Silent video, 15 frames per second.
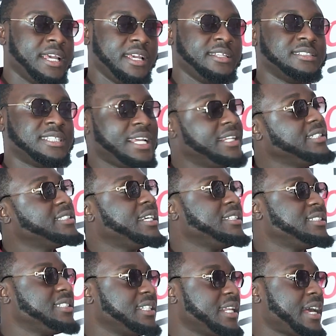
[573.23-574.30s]

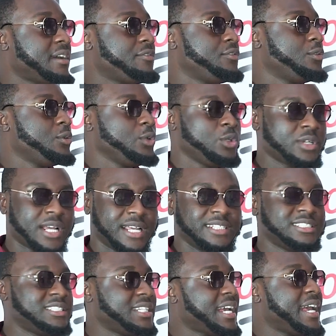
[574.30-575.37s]
intelligent enough who you can
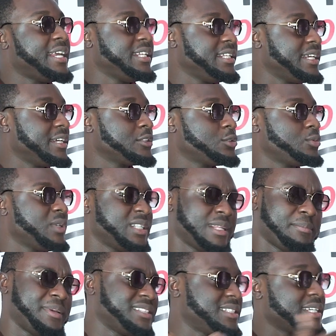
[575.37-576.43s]
share ideas with, the
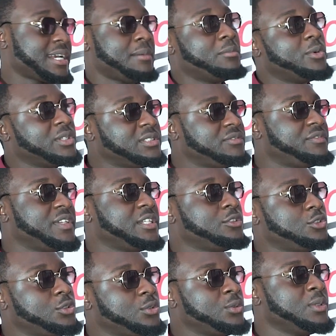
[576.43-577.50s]
person can
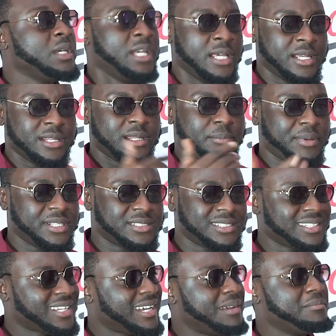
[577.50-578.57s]
motivate you, the
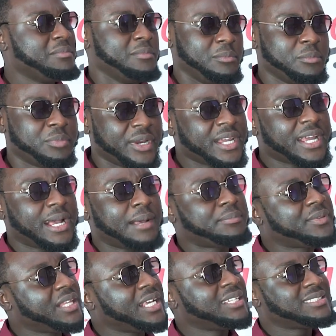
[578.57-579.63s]
person can bring
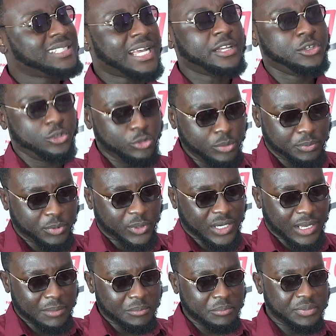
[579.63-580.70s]
up things that you both
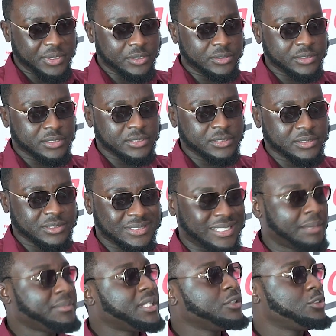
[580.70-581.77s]
can build
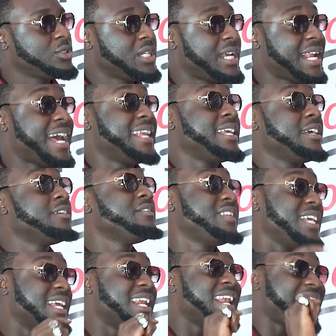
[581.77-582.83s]
something together. And then
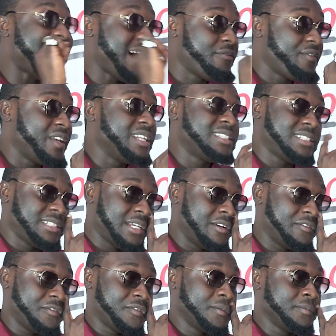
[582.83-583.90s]
they love itself.